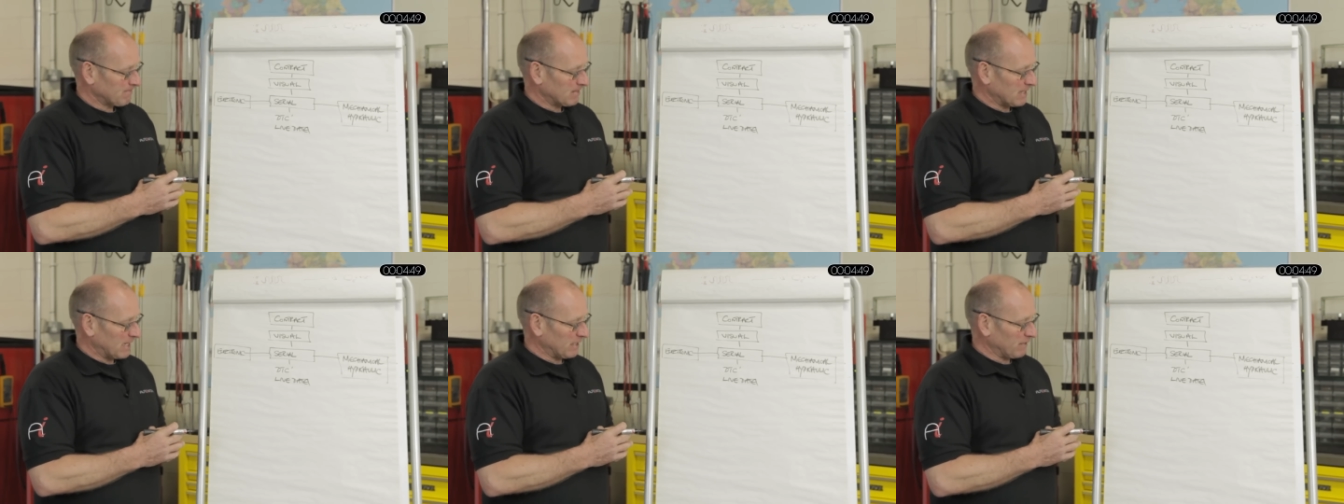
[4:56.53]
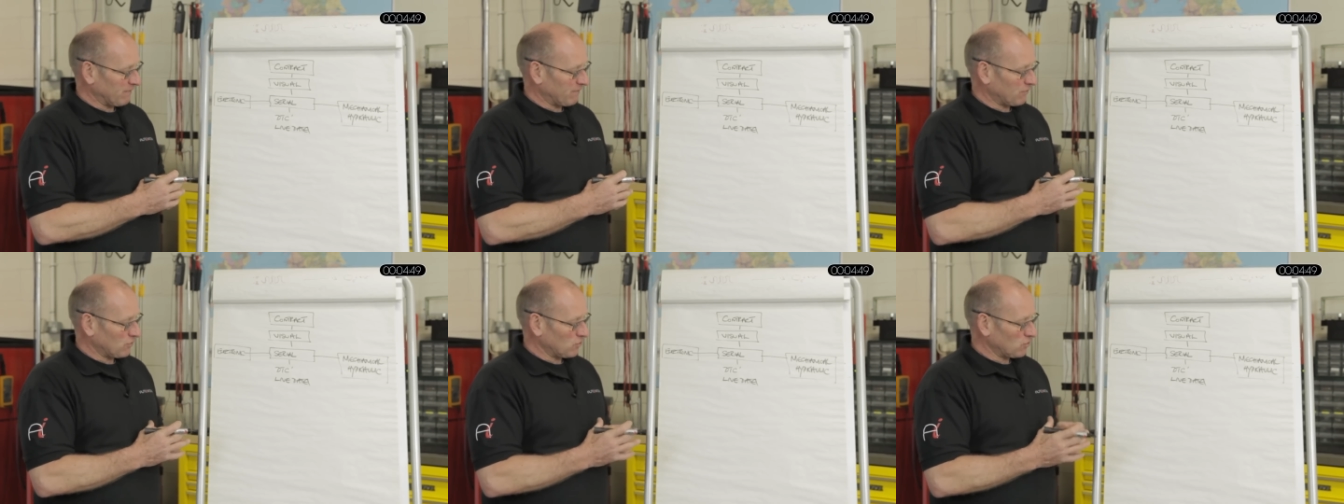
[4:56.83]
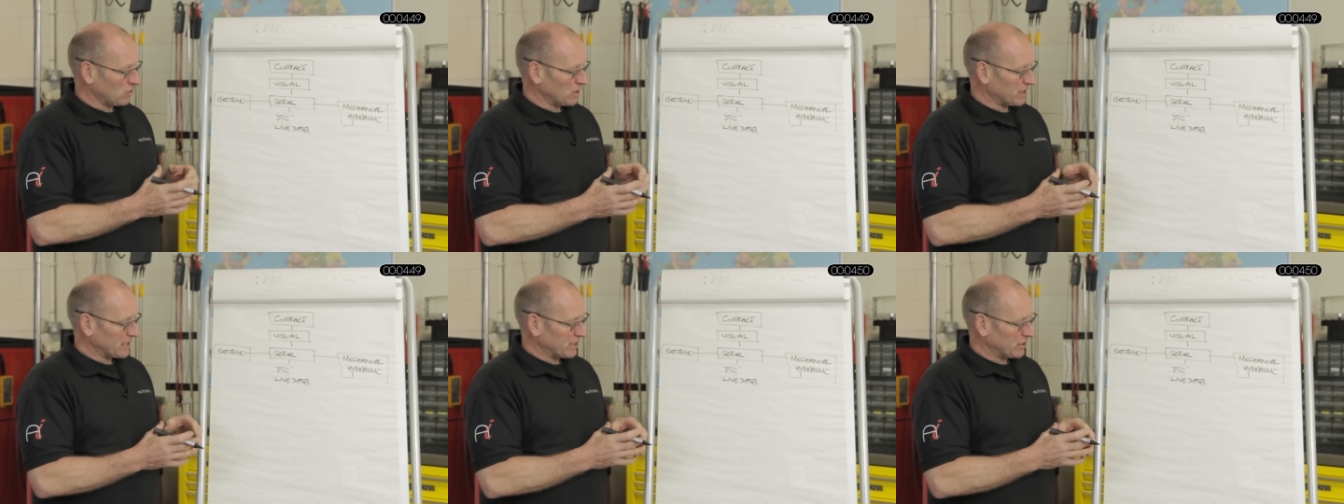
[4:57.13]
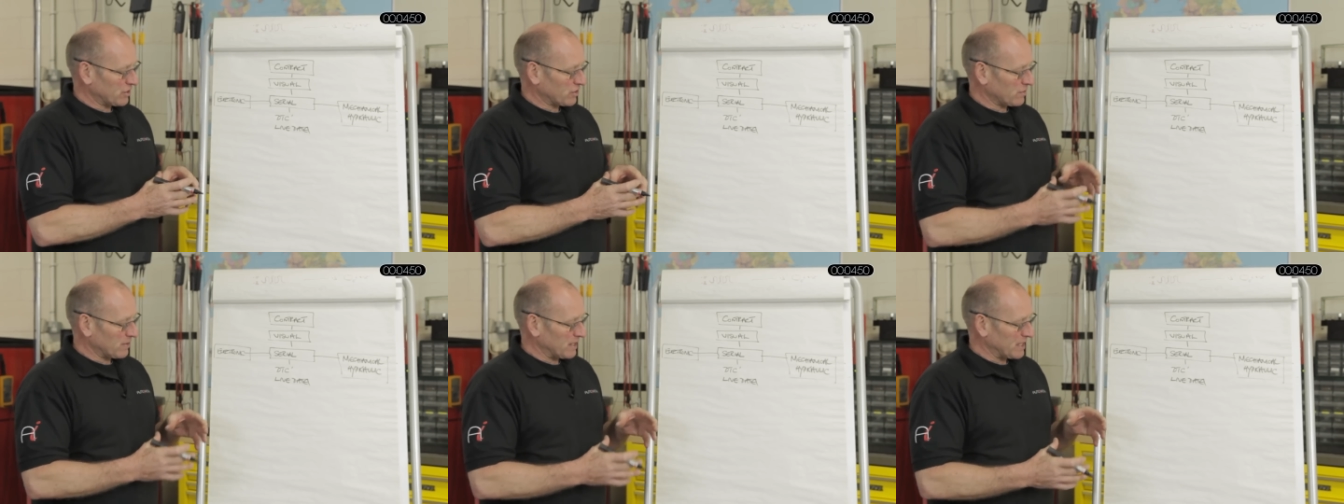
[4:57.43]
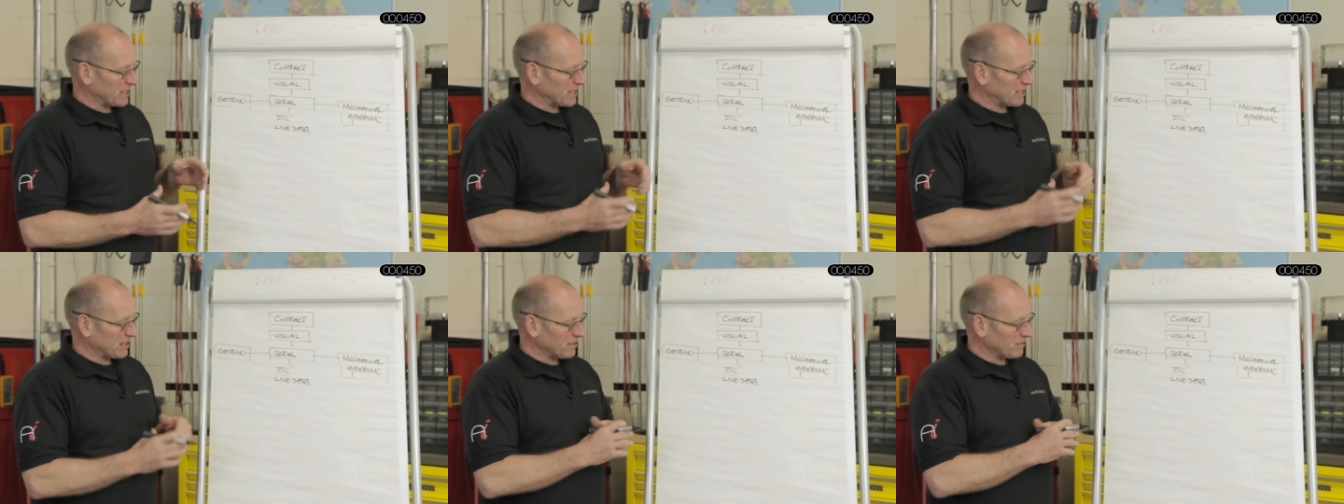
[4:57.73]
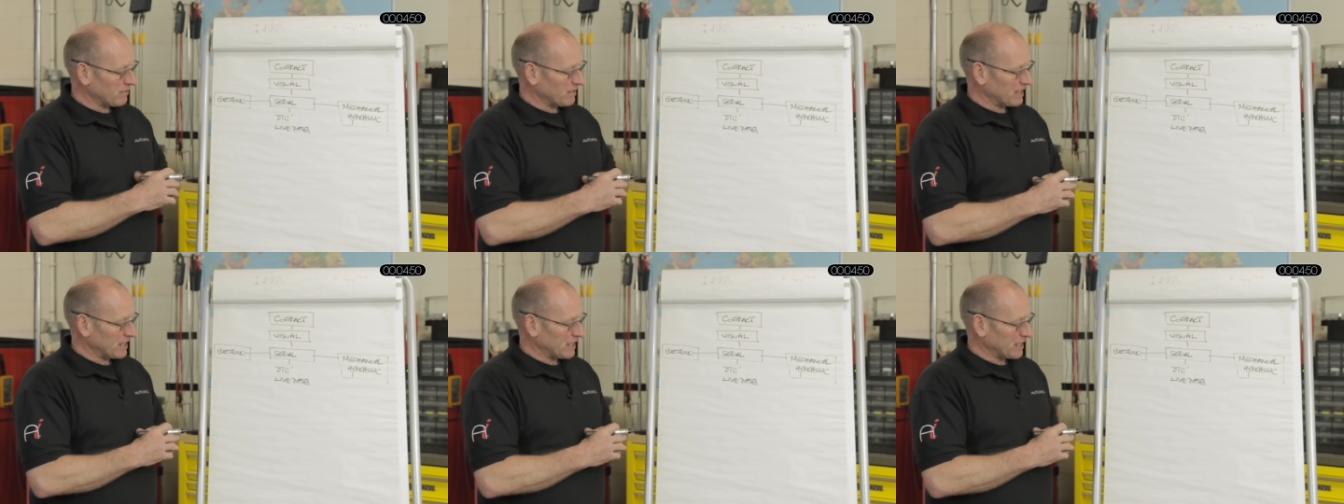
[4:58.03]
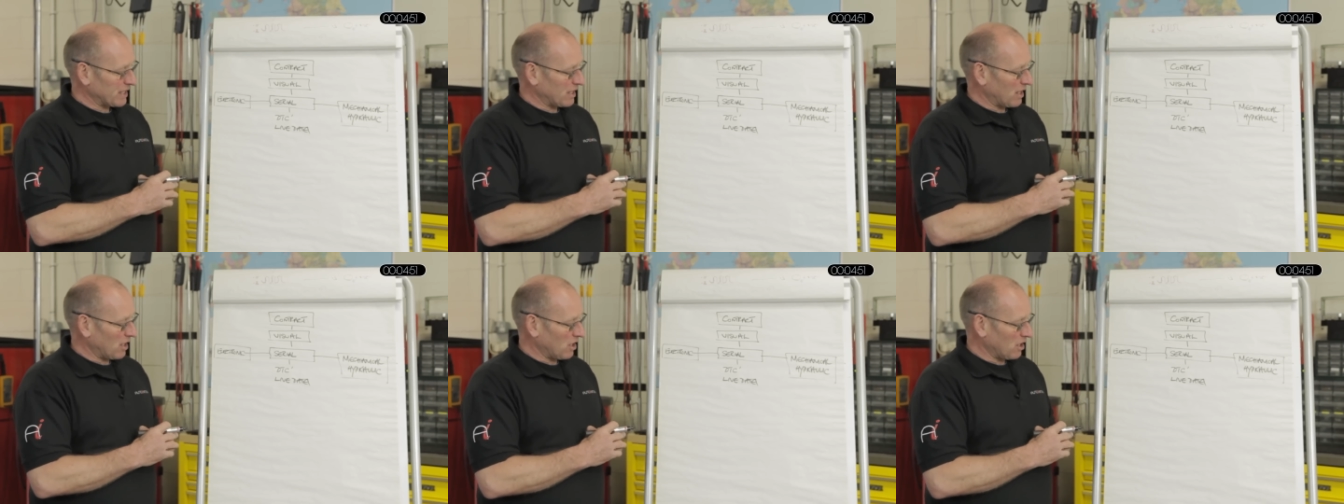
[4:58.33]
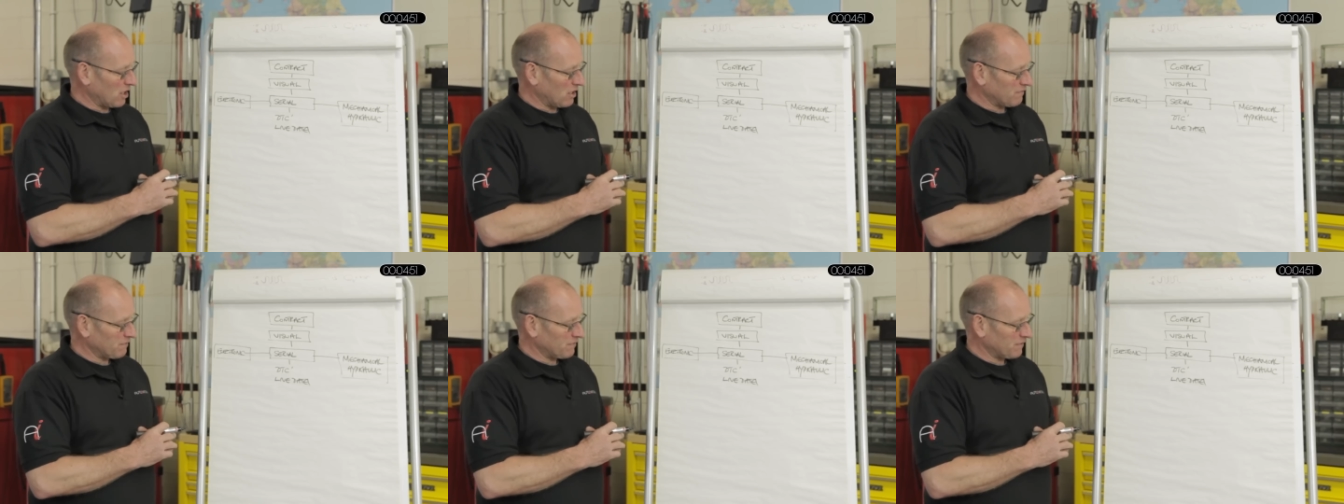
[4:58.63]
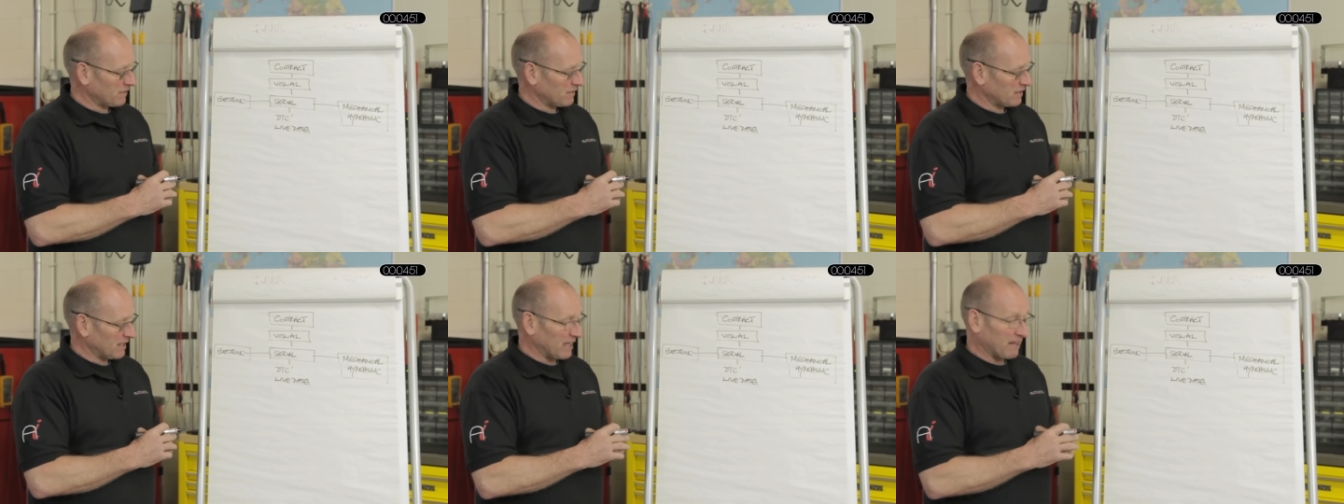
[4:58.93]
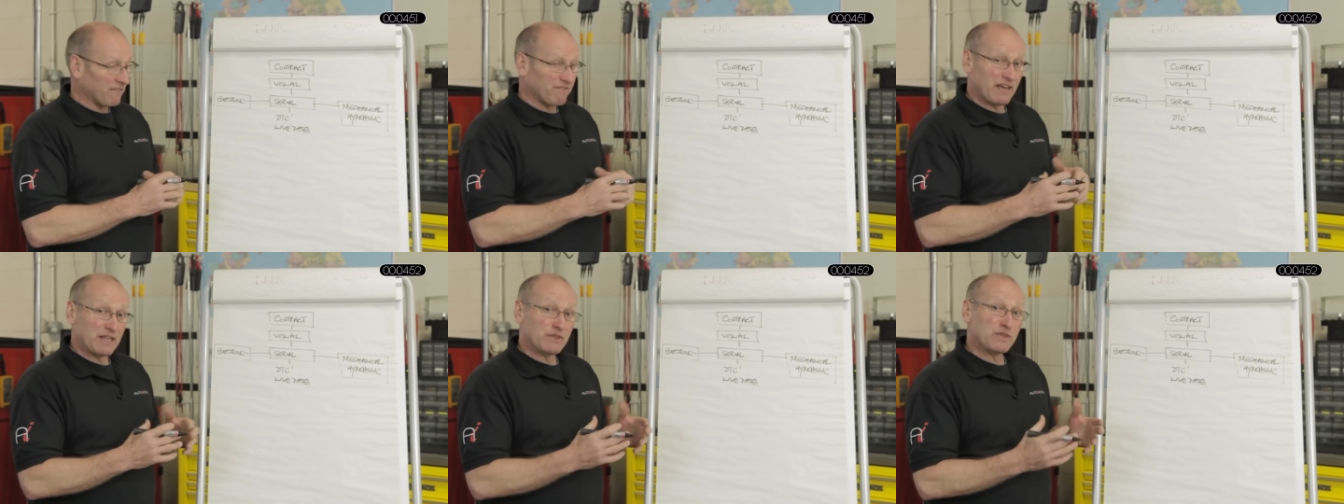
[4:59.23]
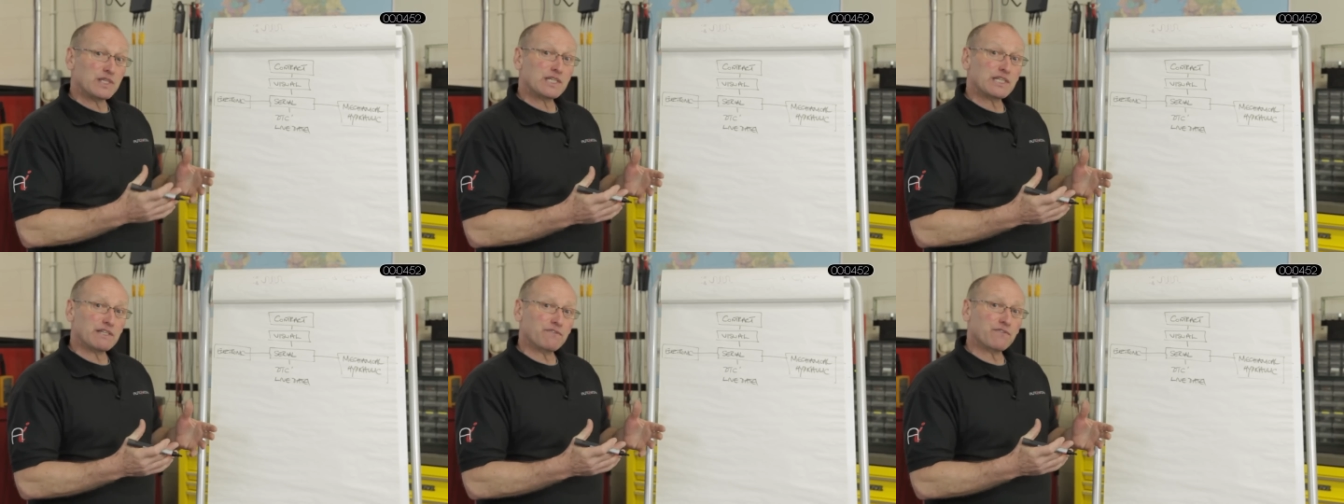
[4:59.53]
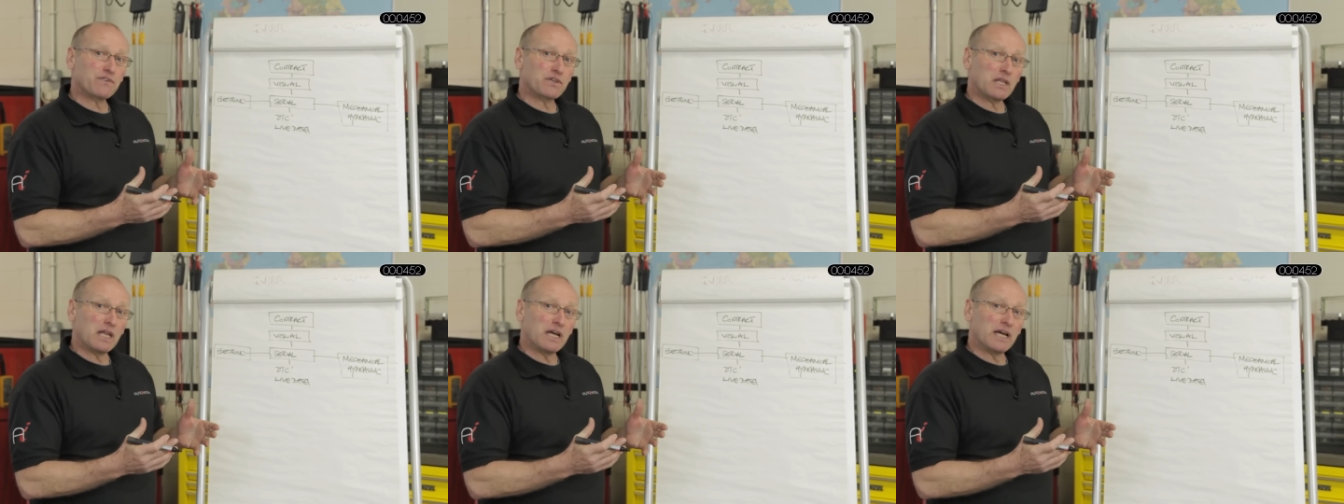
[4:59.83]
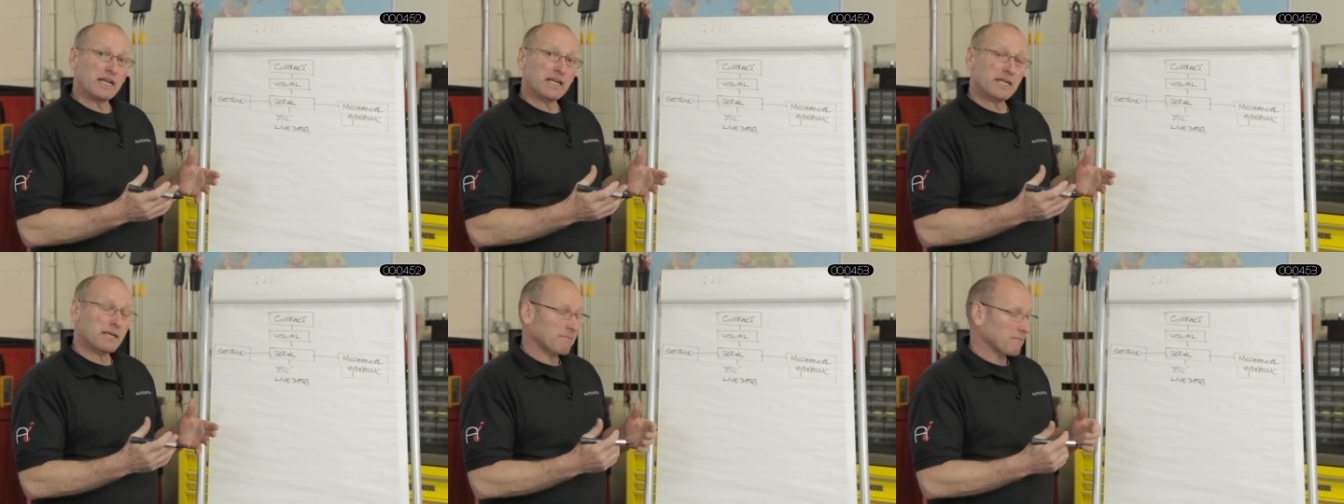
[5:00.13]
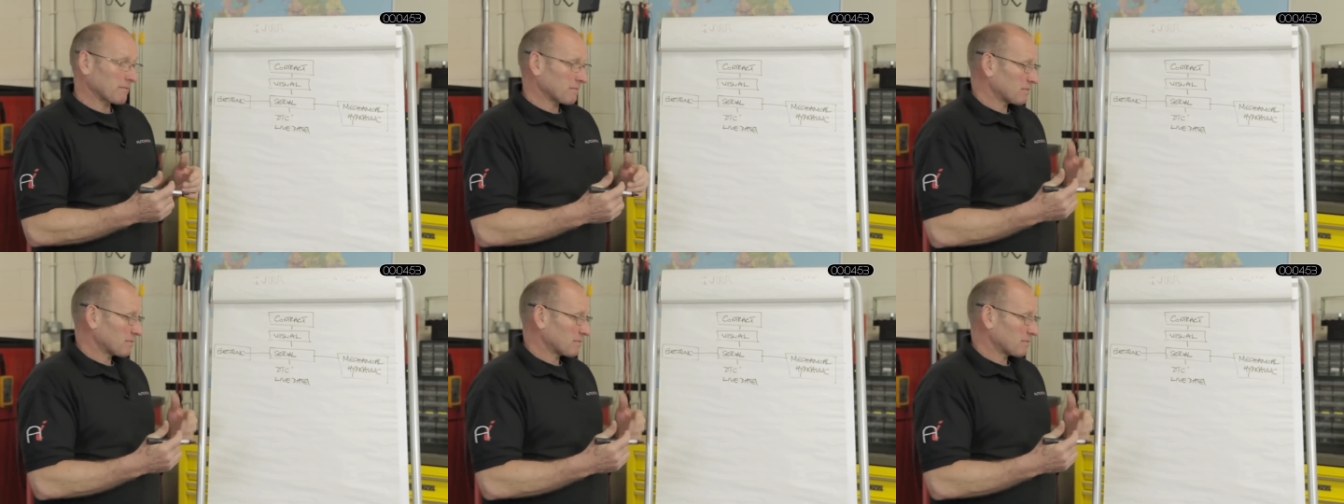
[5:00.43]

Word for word: and it falls into a series of events, if you like.